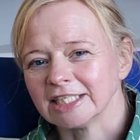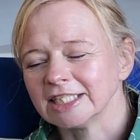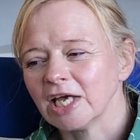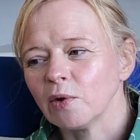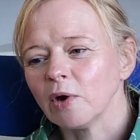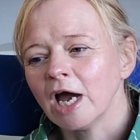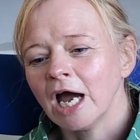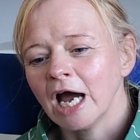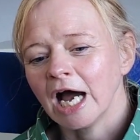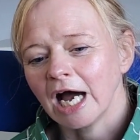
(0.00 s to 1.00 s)
So
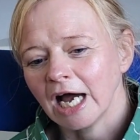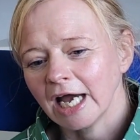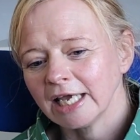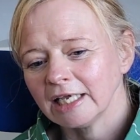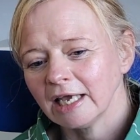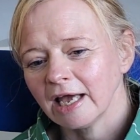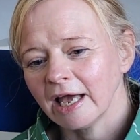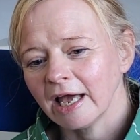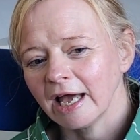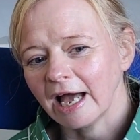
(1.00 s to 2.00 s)
I
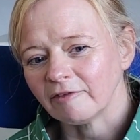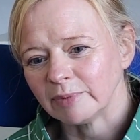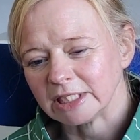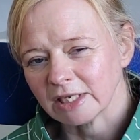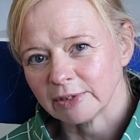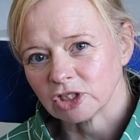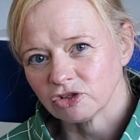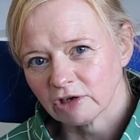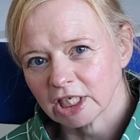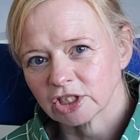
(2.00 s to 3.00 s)
have been sewing
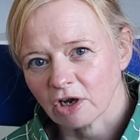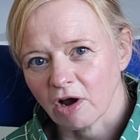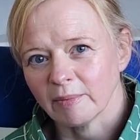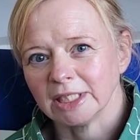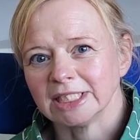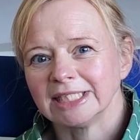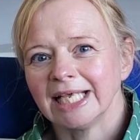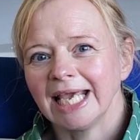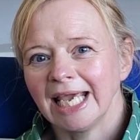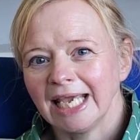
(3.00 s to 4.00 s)
stretch garments
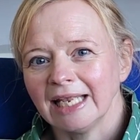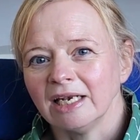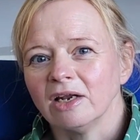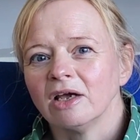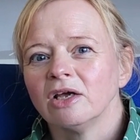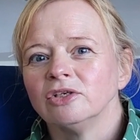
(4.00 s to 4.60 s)
in